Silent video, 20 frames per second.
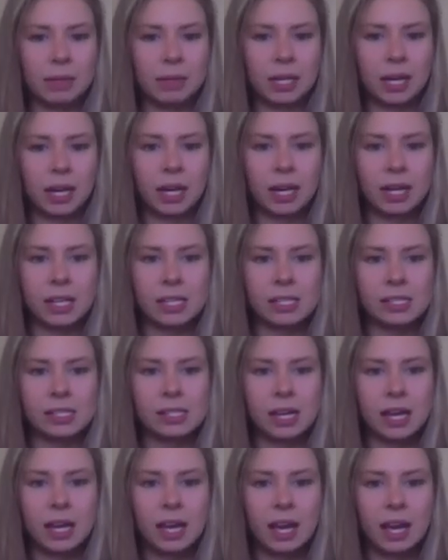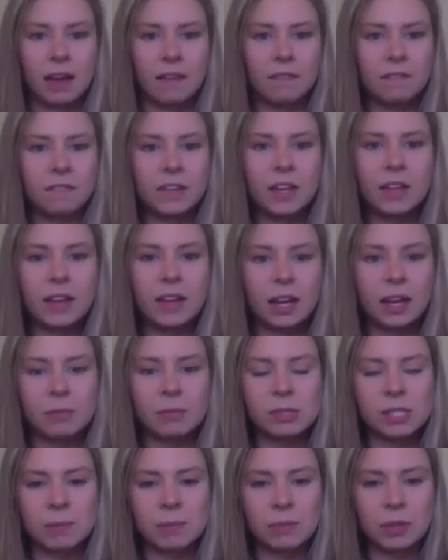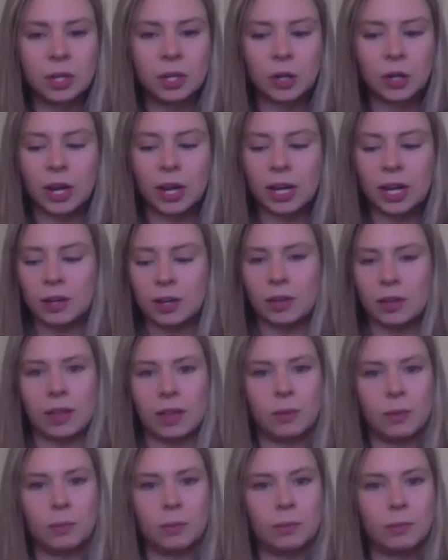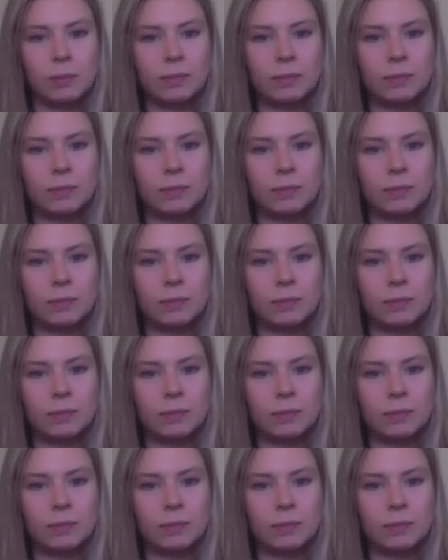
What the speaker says: Because I feel like I'm something greater than